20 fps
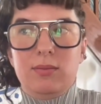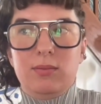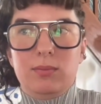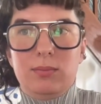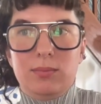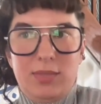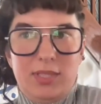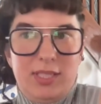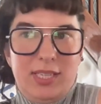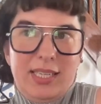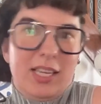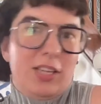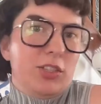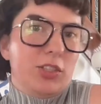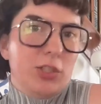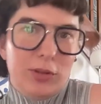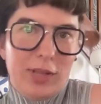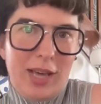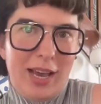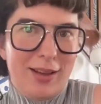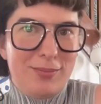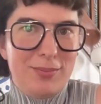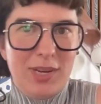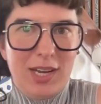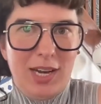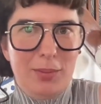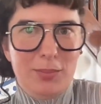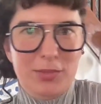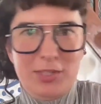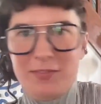sticking to that.
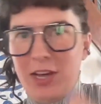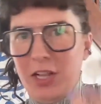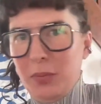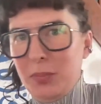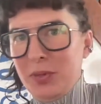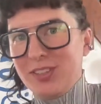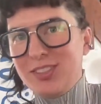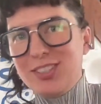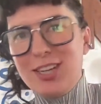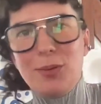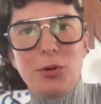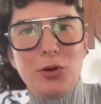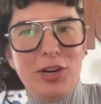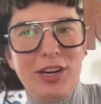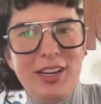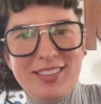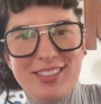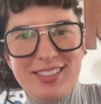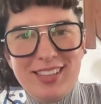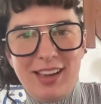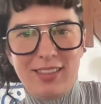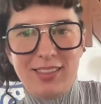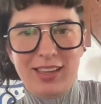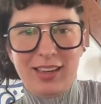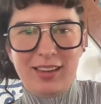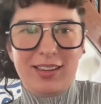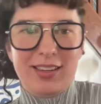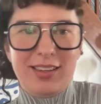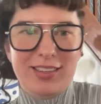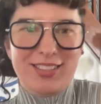Developing stubbornness, I
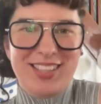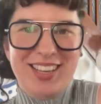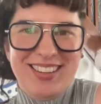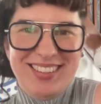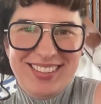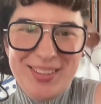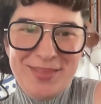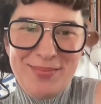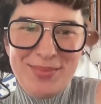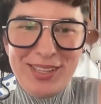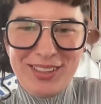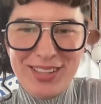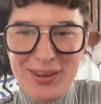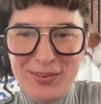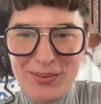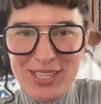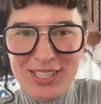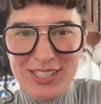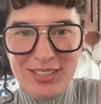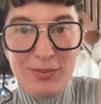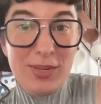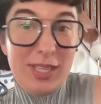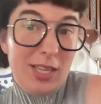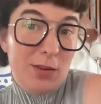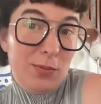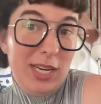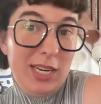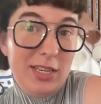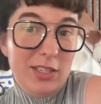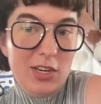think, is something that we
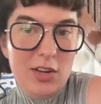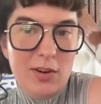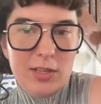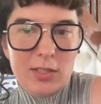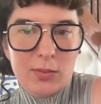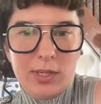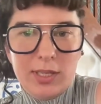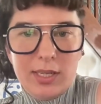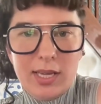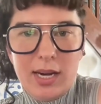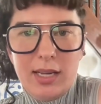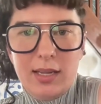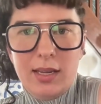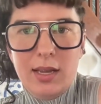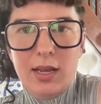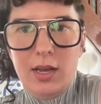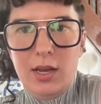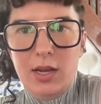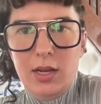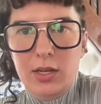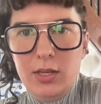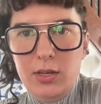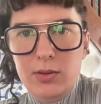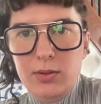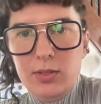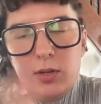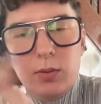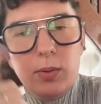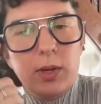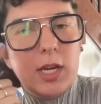need to do as we're getting
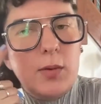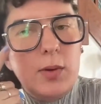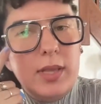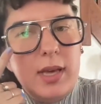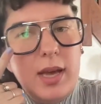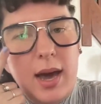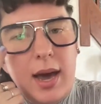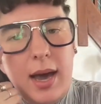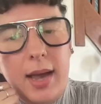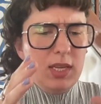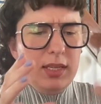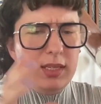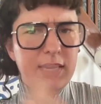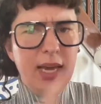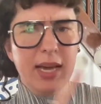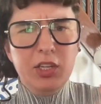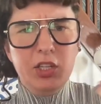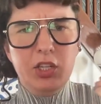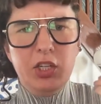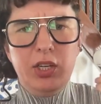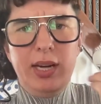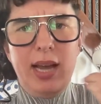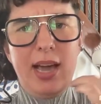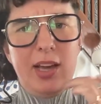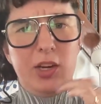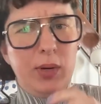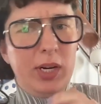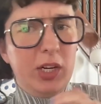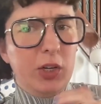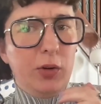used to working with AI. Get good
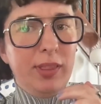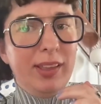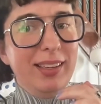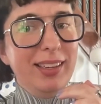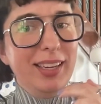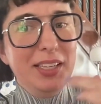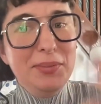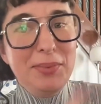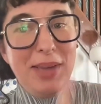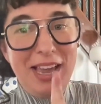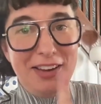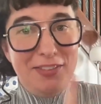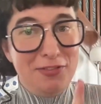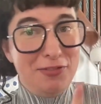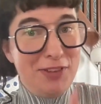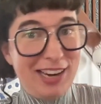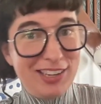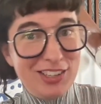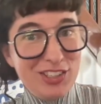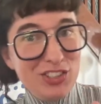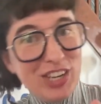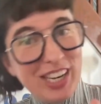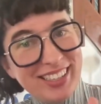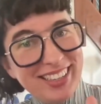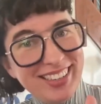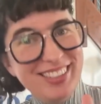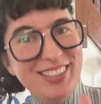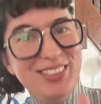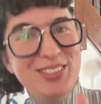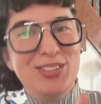at critical thinking and fact
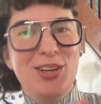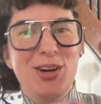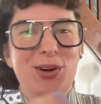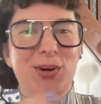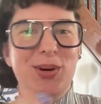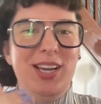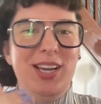checking. So